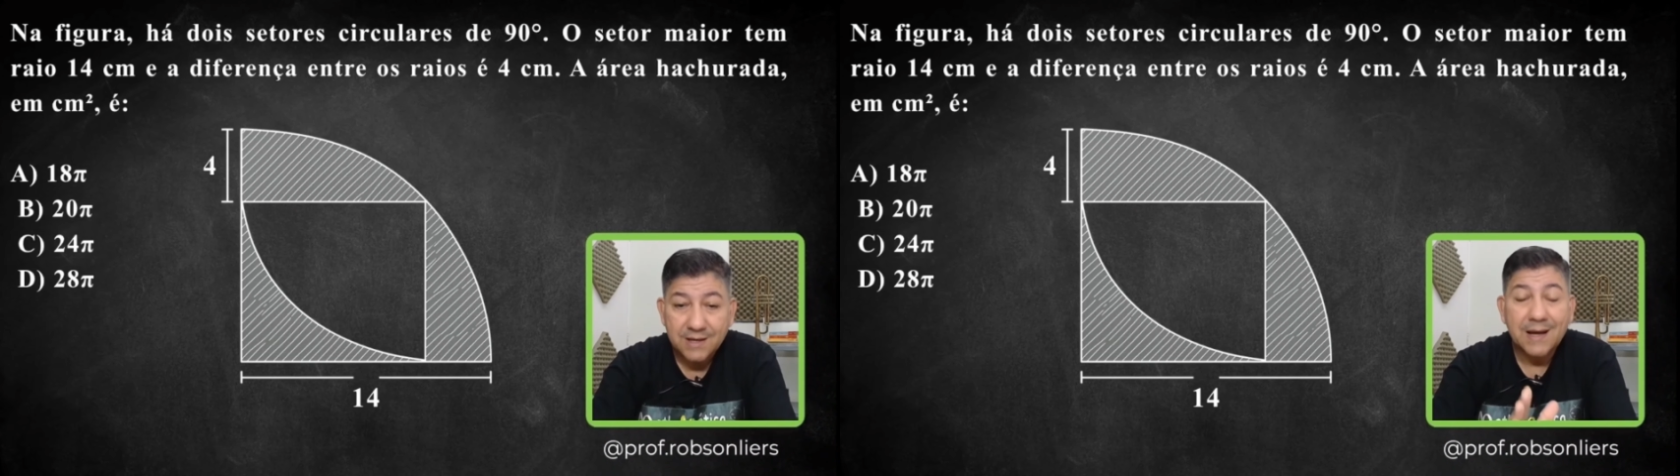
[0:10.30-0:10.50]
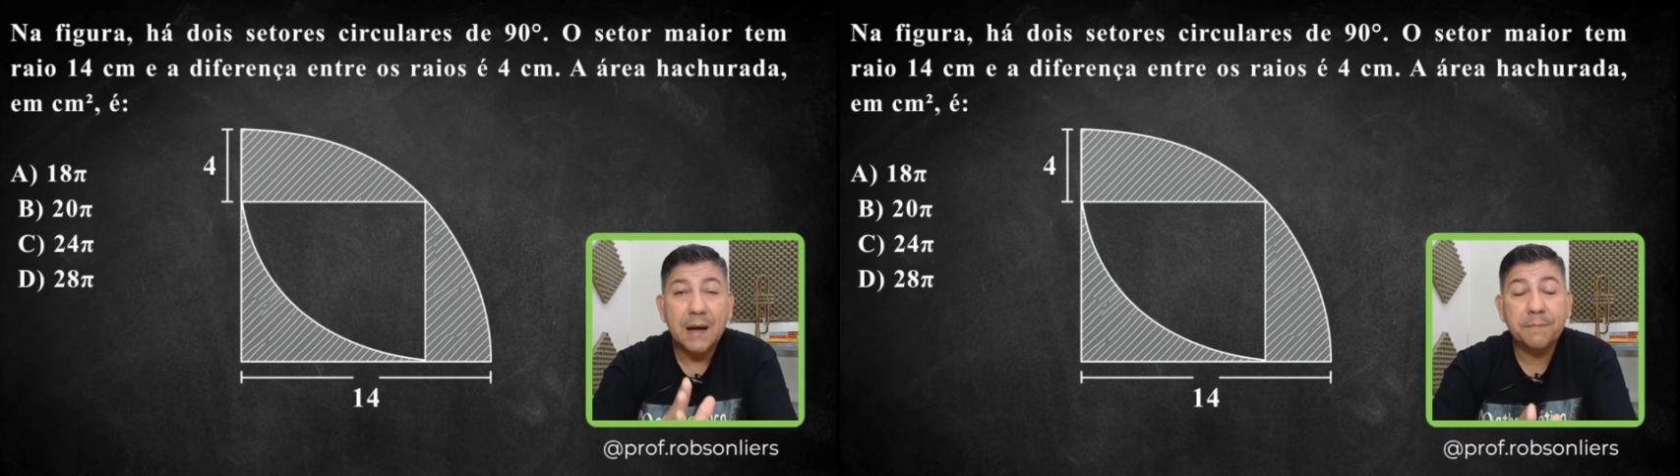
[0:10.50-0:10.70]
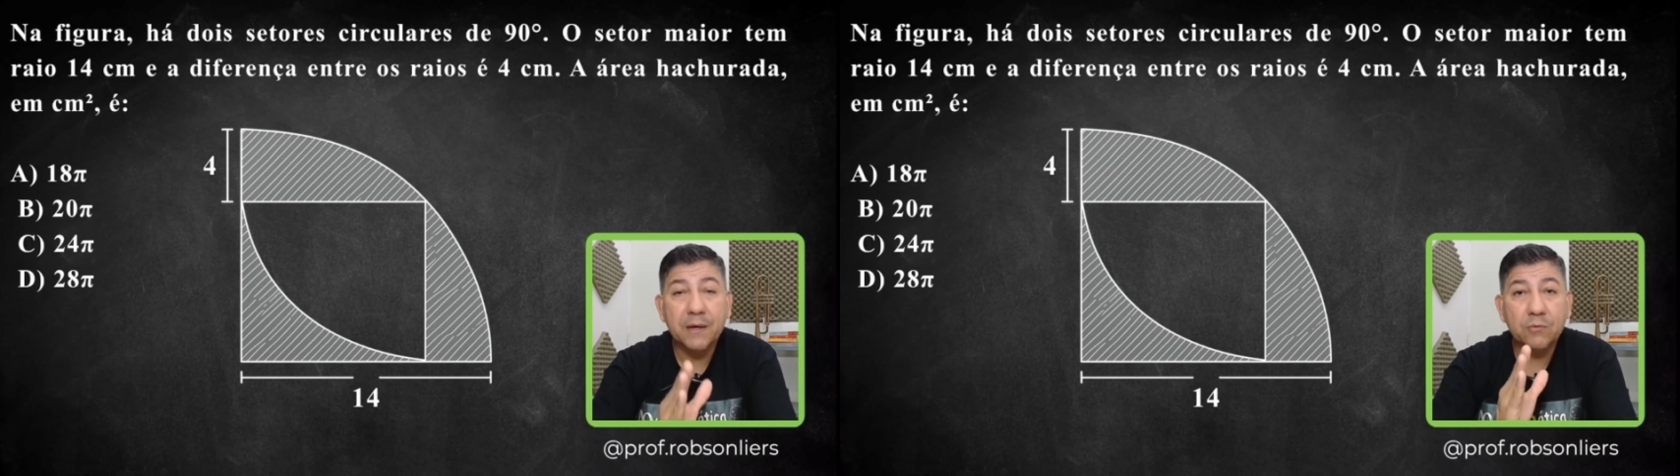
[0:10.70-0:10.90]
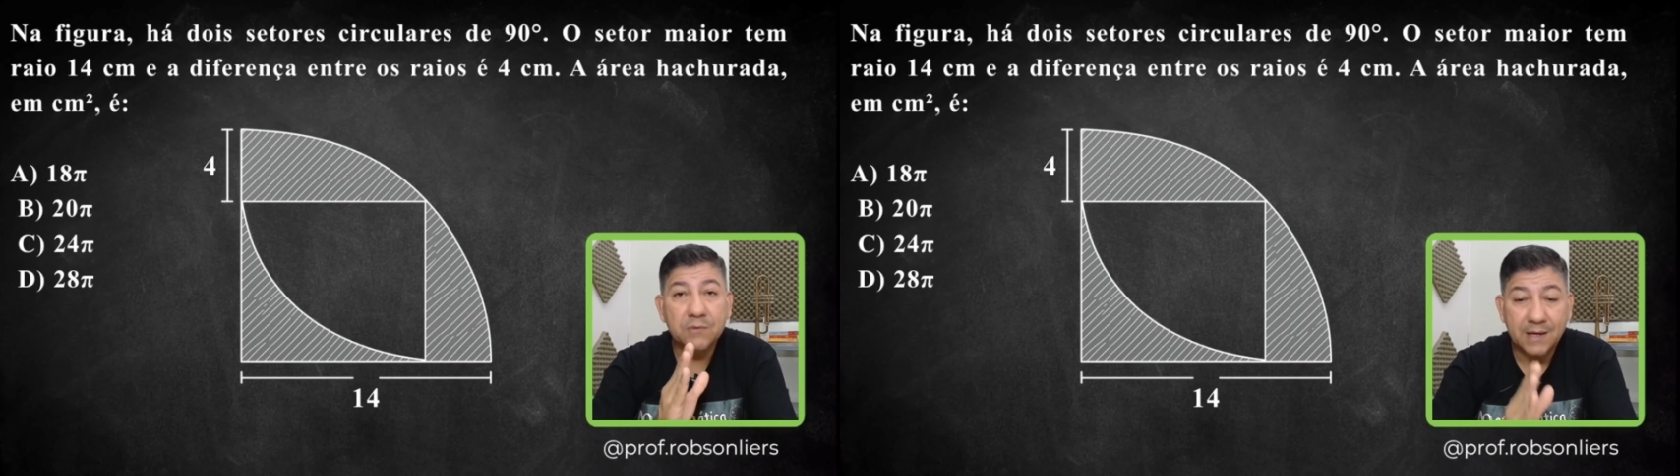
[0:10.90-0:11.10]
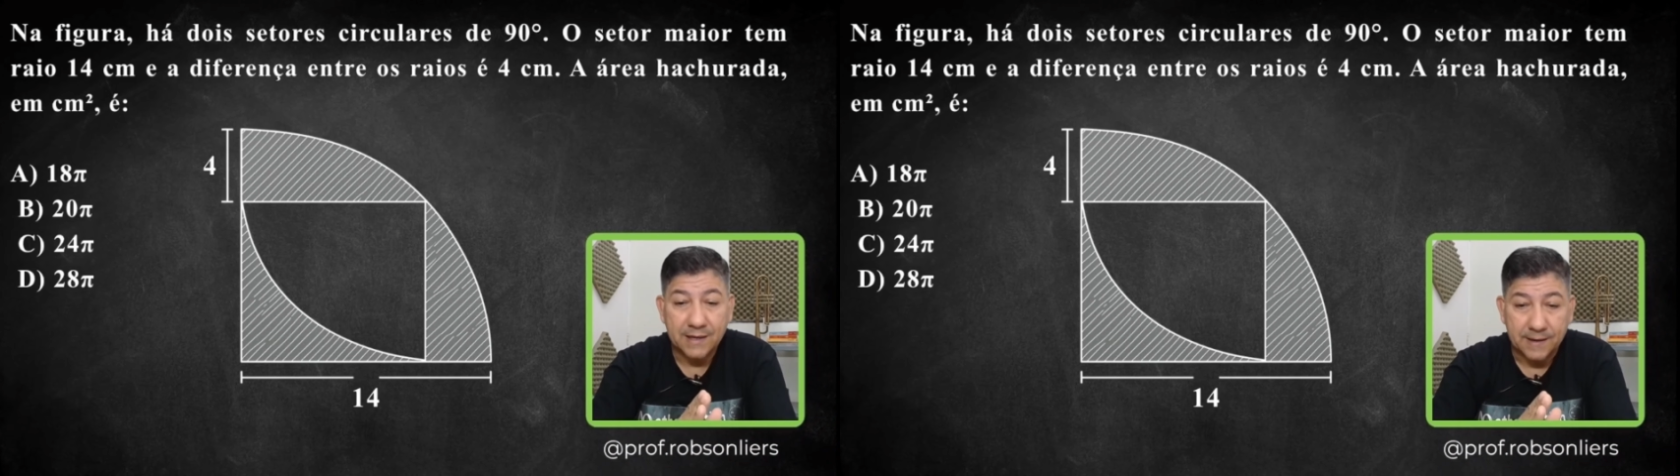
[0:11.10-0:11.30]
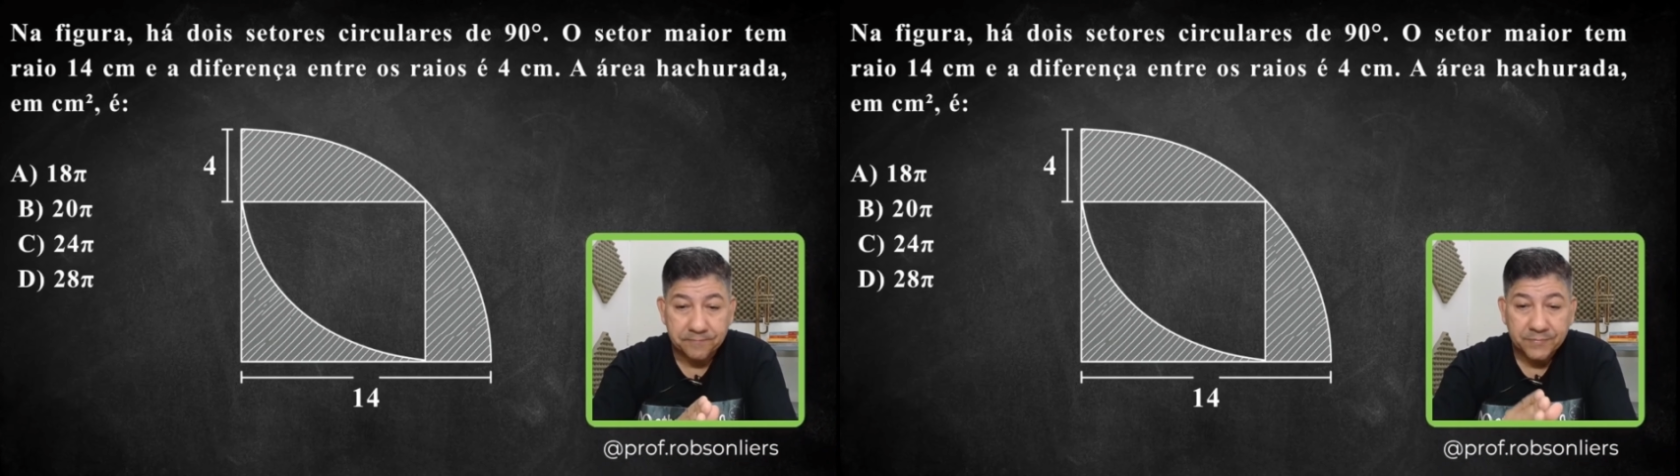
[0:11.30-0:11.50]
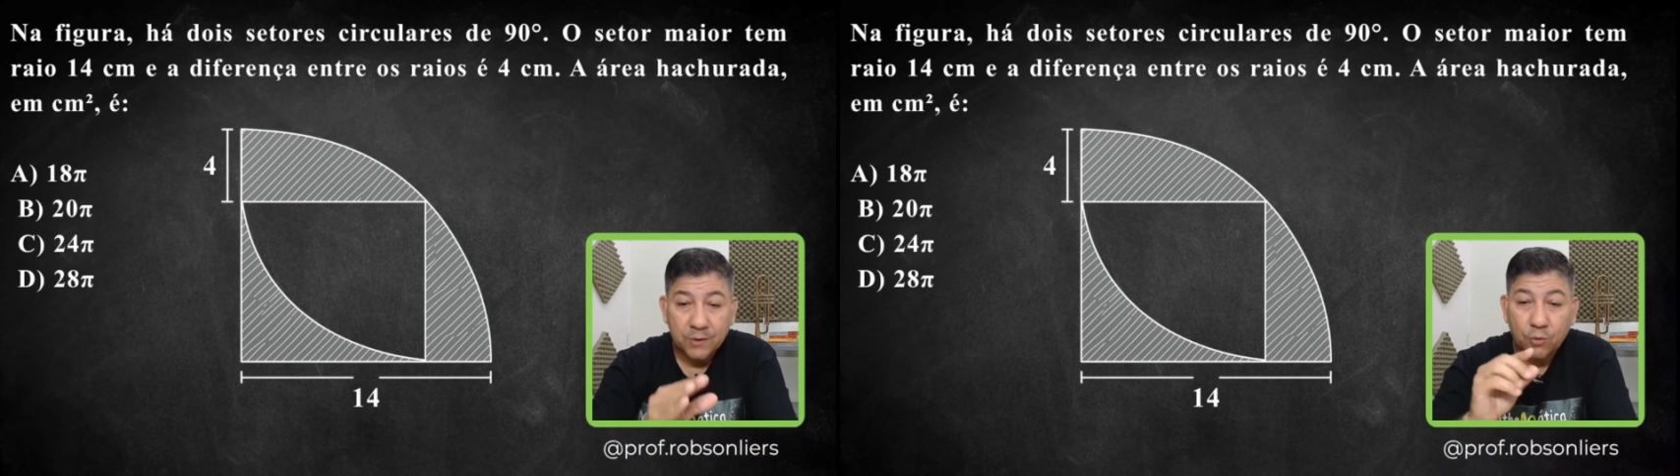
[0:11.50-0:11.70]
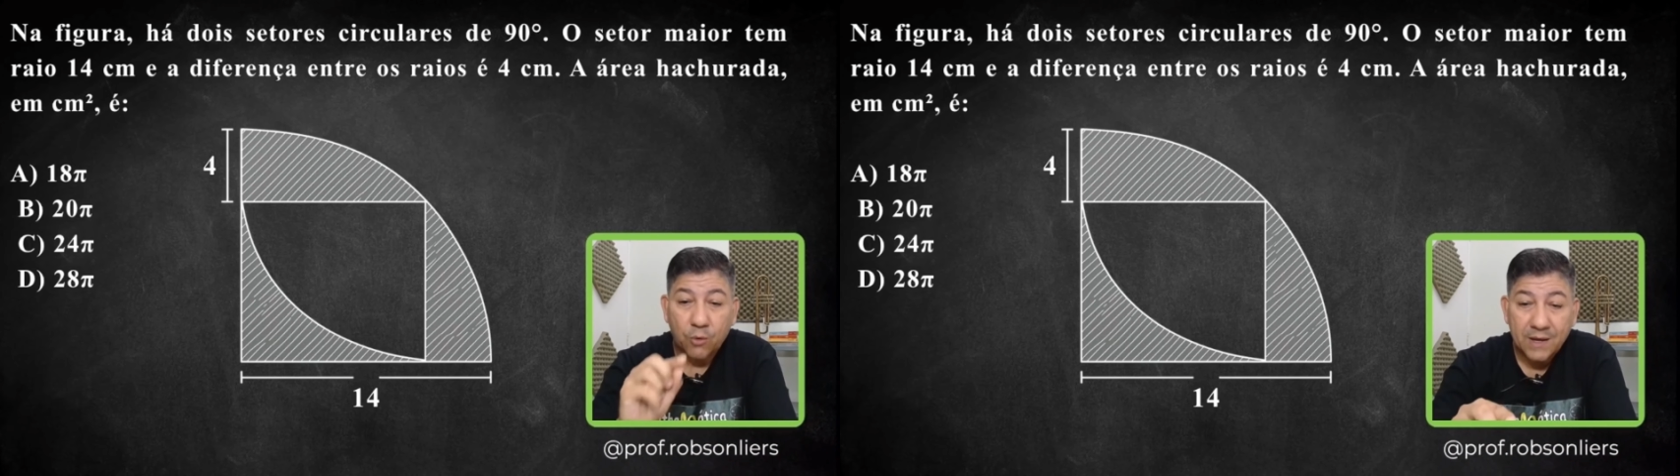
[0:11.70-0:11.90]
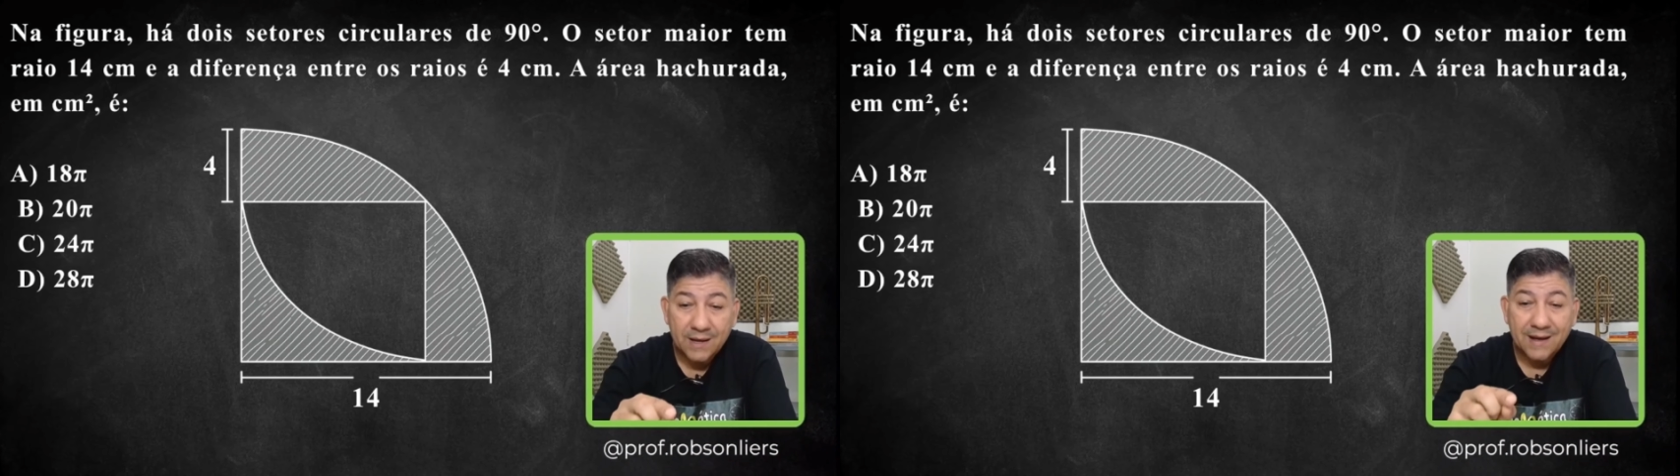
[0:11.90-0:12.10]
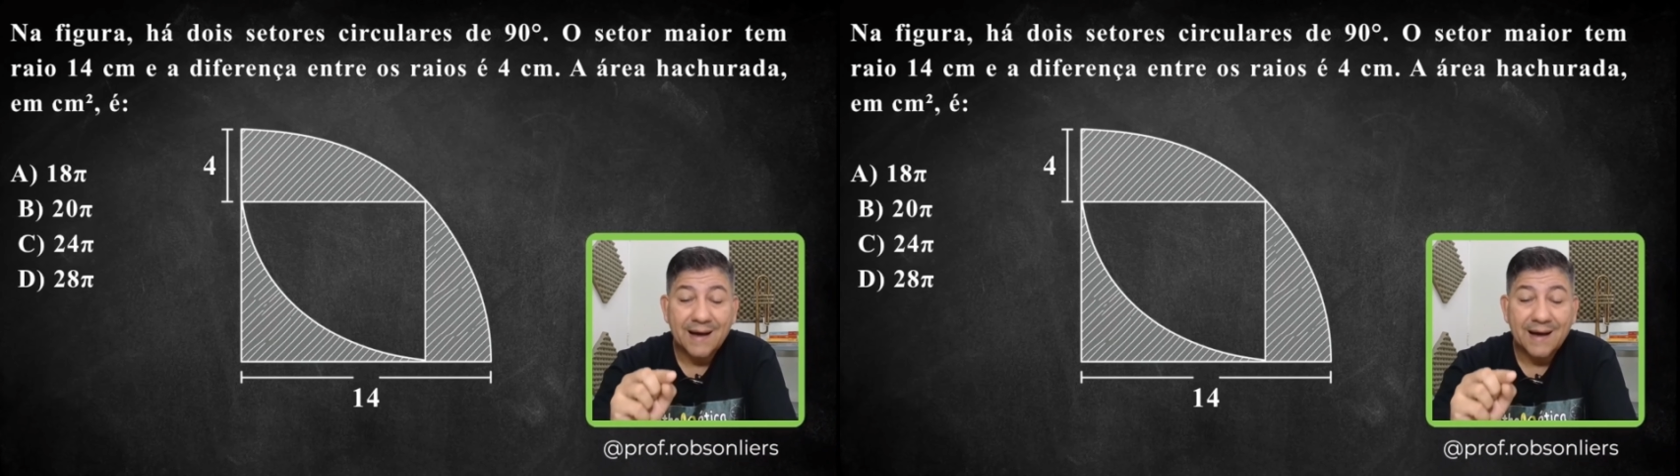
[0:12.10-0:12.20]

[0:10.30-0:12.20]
The question is, what is the